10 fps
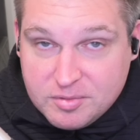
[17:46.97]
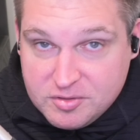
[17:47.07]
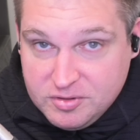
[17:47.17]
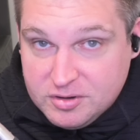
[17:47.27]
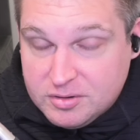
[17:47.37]
because
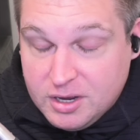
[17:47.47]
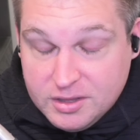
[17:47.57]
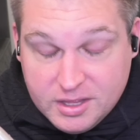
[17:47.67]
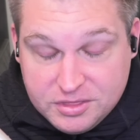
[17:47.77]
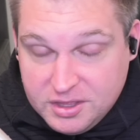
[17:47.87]
we're on
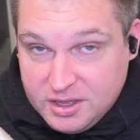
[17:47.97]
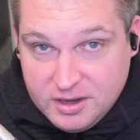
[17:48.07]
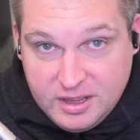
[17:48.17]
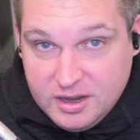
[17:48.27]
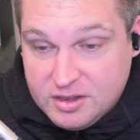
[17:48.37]
that thing
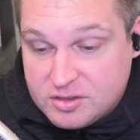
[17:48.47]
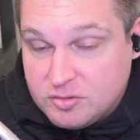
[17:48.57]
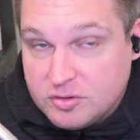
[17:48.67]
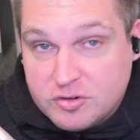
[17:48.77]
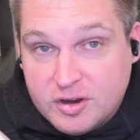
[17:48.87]
and it is
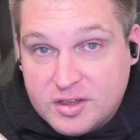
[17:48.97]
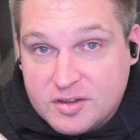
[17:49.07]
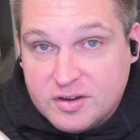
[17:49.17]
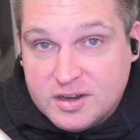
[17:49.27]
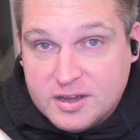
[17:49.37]
going crazy
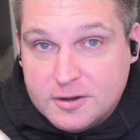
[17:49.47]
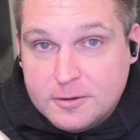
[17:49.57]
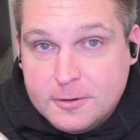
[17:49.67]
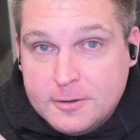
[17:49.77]
right now.